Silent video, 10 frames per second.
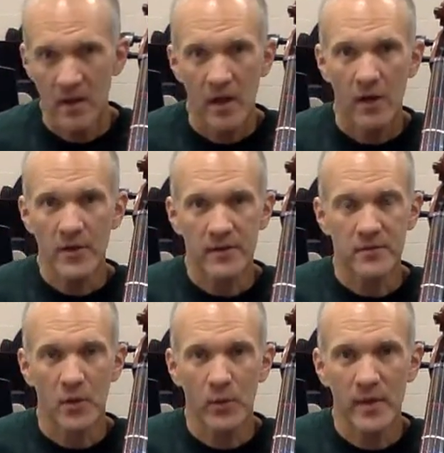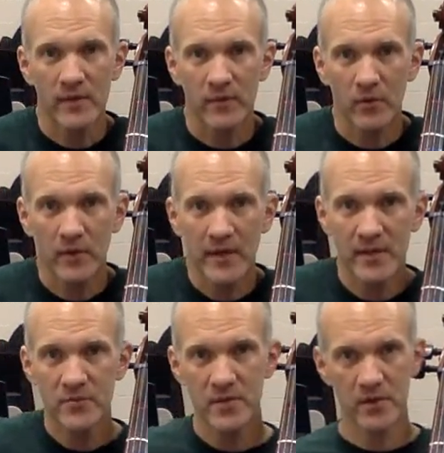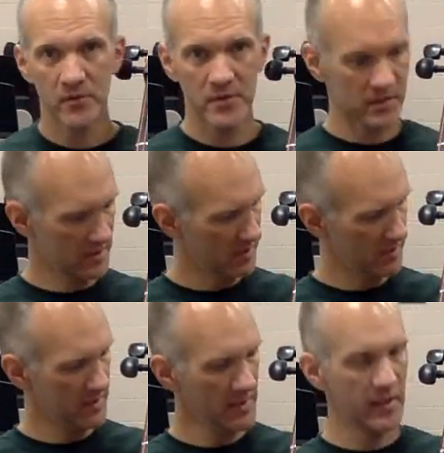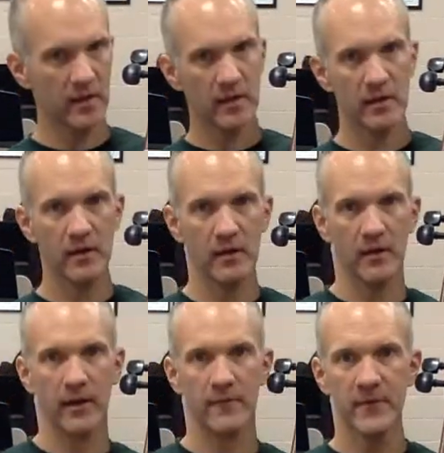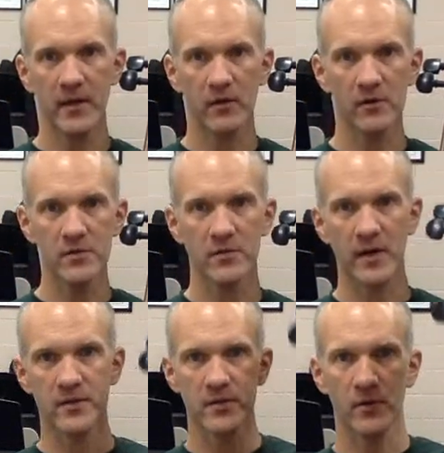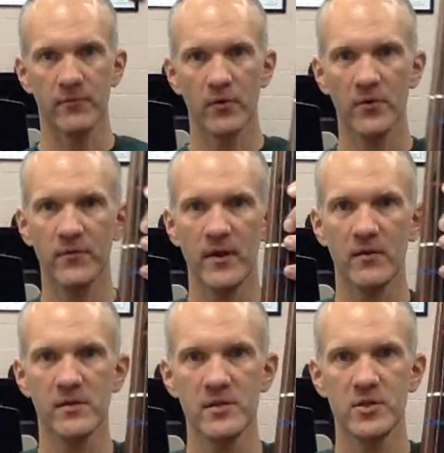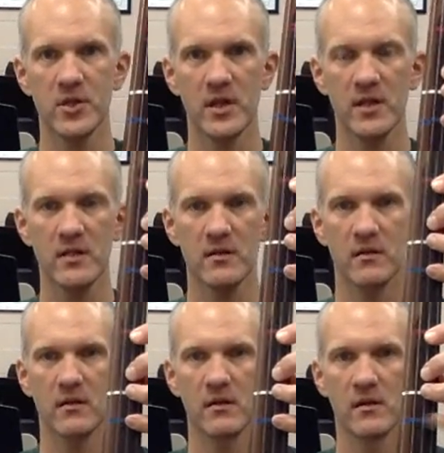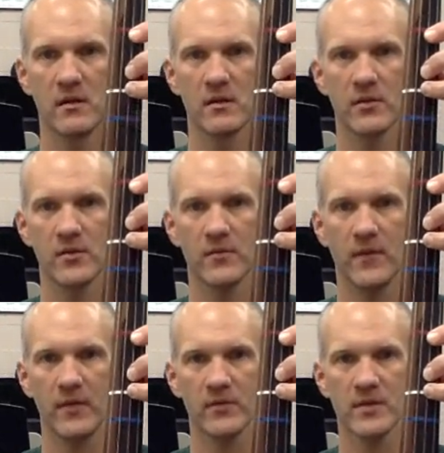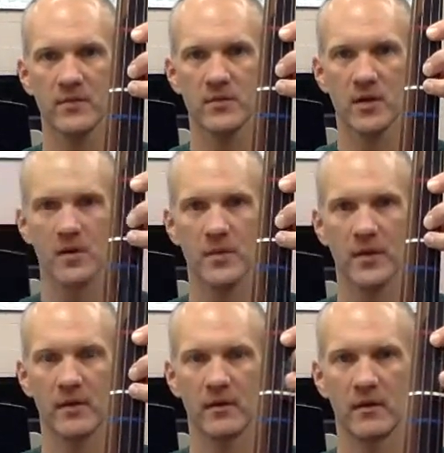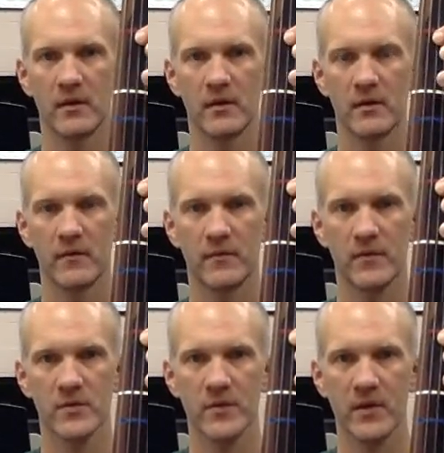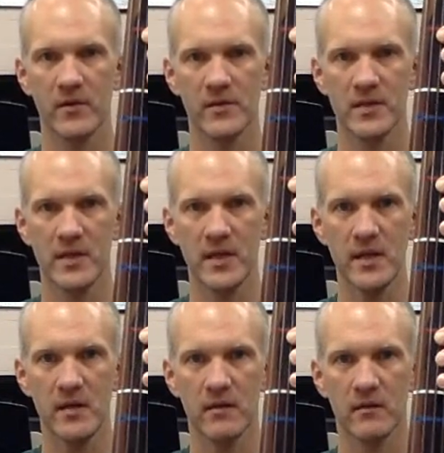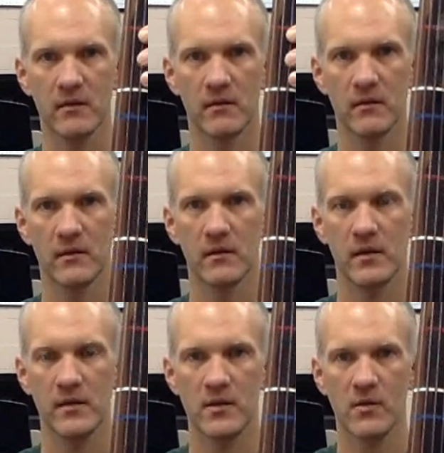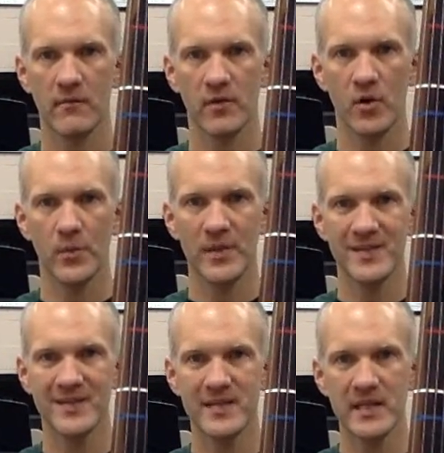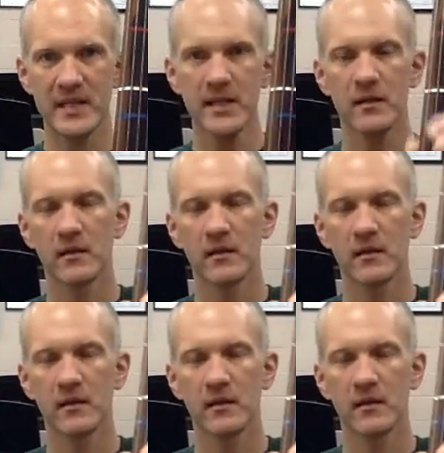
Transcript: Okay, so we have already introduced the fingers, right? So fourth finger is G, third finger is F sharp, first finger is E, and then you have open D.